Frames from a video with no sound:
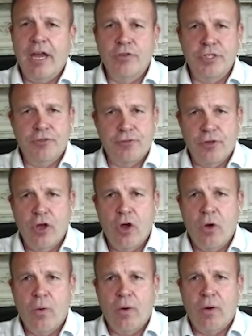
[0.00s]
energy
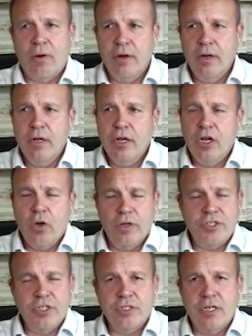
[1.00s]
flow or you know
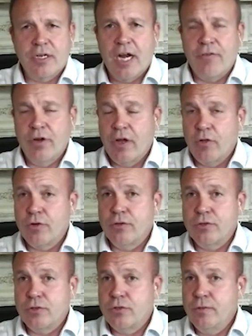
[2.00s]
it's just kind of another